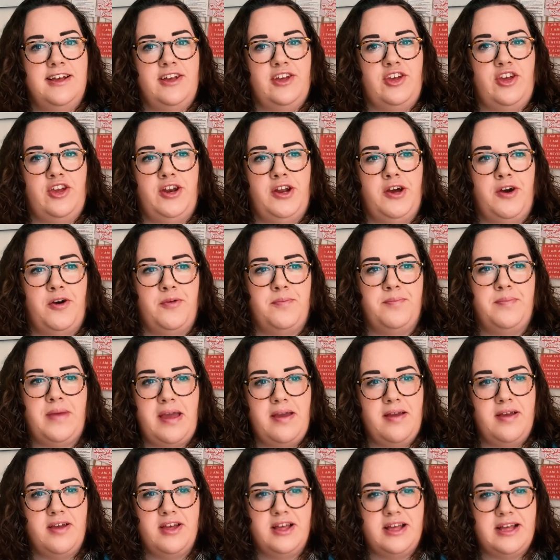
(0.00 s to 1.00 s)

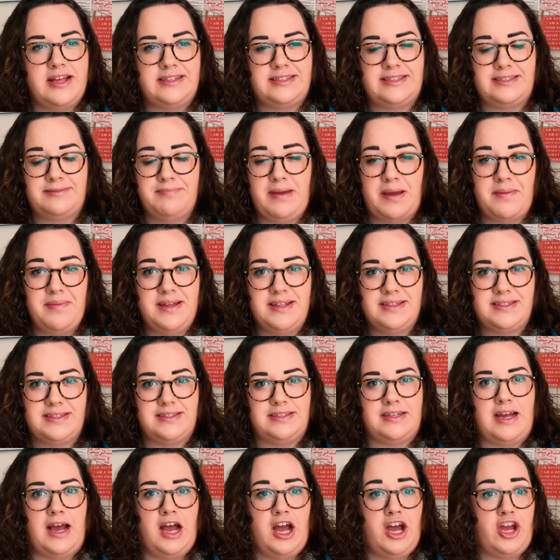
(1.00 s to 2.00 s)
Maybe it's
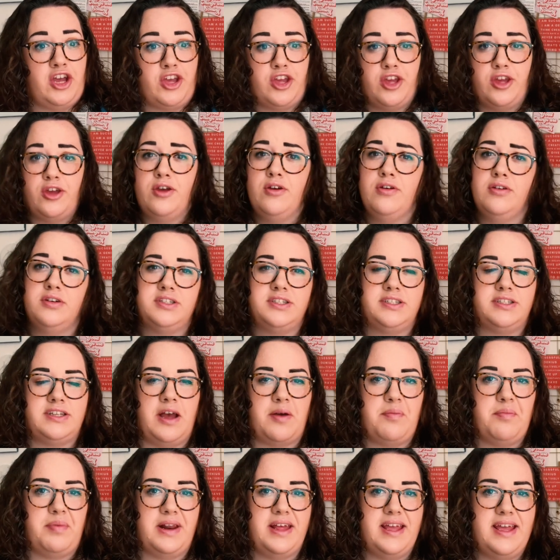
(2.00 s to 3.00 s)
not a huge
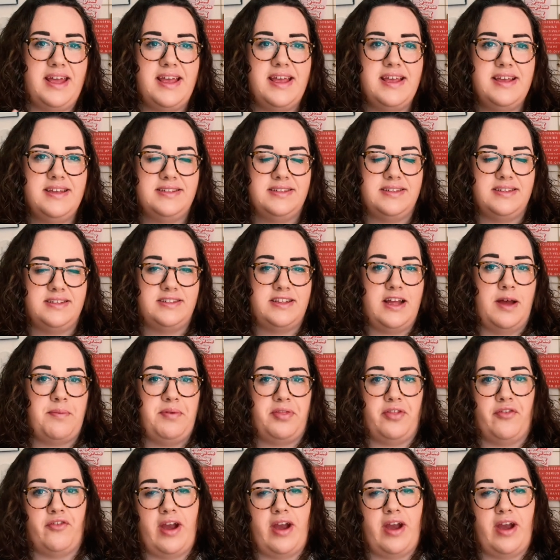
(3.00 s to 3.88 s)
step, but it is a step in the